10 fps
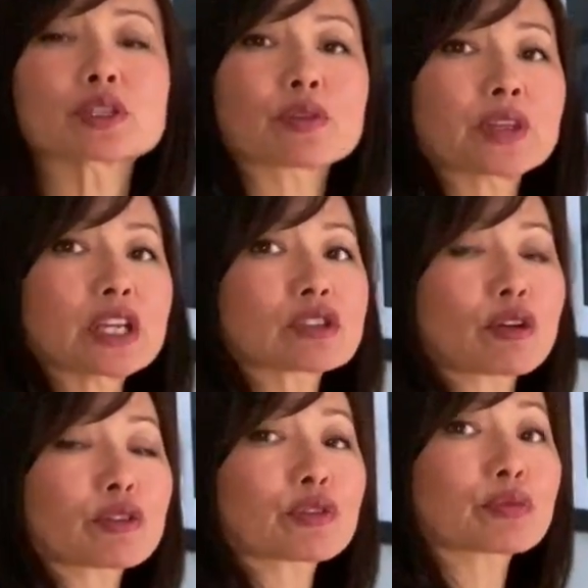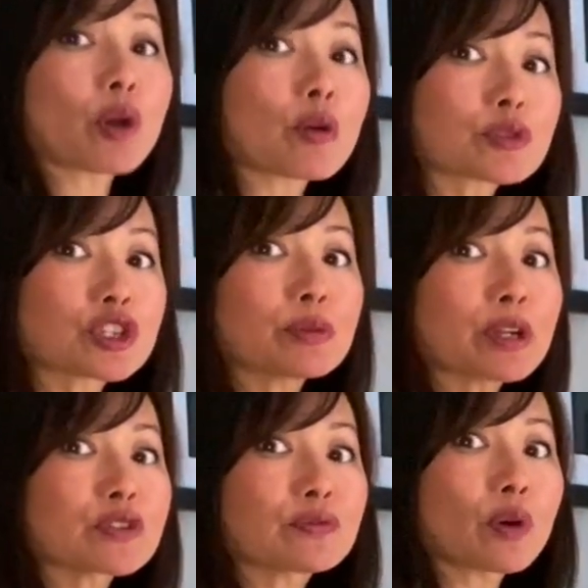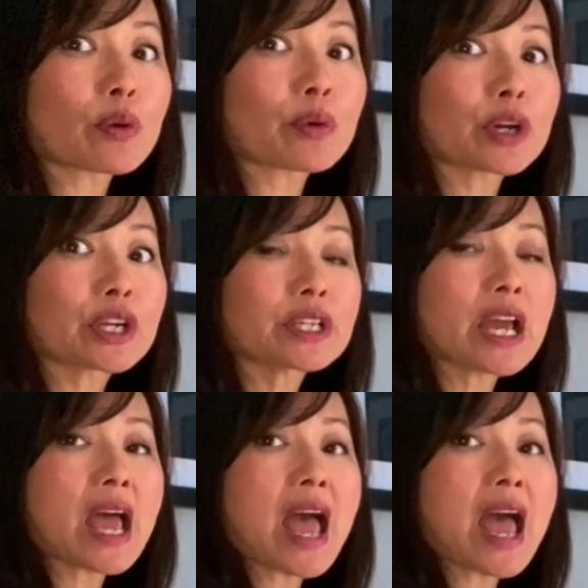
So things aren't thrown too much forward,